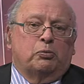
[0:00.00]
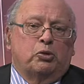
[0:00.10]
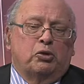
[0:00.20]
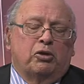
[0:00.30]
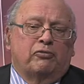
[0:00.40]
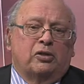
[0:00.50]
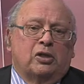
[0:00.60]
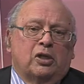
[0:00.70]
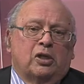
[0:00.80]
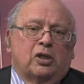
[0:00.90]
Beauty of it,
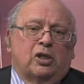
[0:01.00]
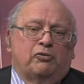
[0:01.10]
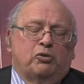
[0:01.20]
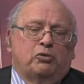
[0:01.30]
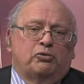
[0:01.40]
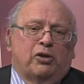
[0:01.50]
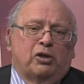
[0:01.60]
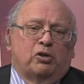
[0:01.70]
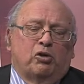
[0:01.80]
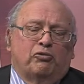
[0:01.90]
if you try
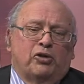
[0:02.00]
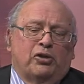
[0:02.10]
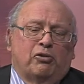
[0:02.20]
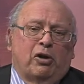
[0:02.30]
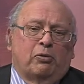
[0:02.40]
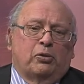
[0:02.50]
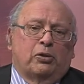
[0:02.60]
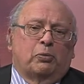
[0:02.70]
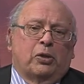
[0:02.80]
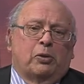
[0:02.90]
to go further out,
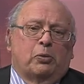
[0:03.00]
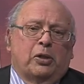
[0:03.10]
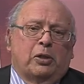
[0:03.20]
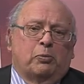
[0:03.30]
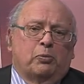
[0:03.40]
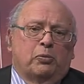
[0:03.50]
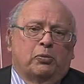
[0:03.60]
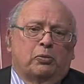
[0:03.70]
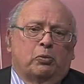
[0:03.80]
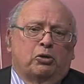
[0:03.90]
by the way they
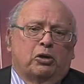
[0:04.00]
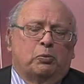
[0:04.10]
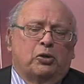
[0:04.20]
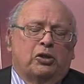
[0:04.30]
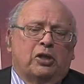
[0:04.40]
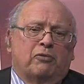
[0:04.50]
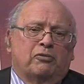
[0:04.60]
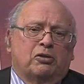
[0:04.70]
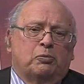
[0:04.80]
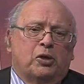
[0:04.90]
wanted to build the
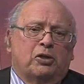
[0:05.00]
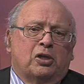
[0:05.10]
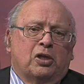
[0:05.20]
Navitus Bay